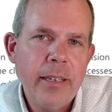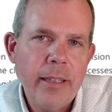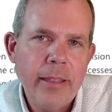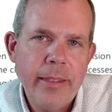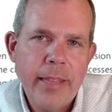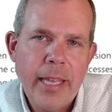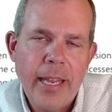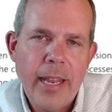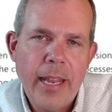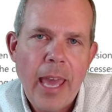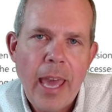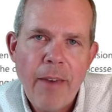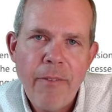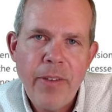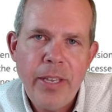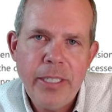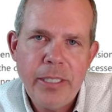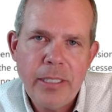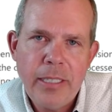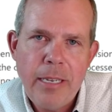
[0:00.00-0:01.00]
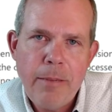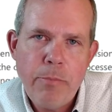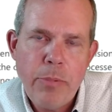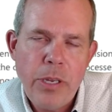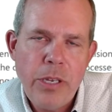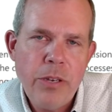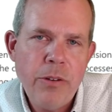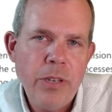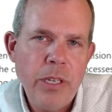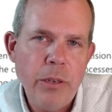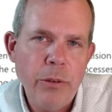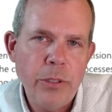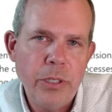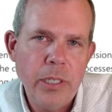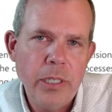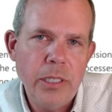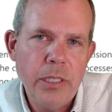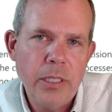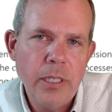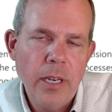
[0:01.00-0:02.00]
that heavy CPU
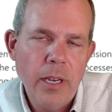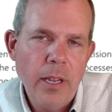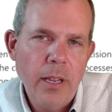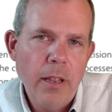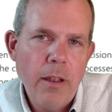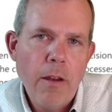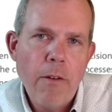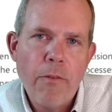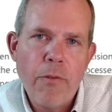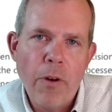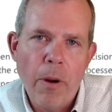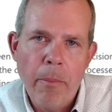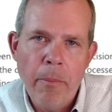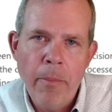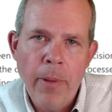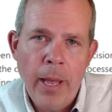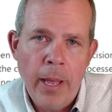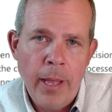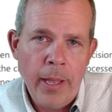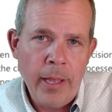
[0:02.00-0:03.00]
usage from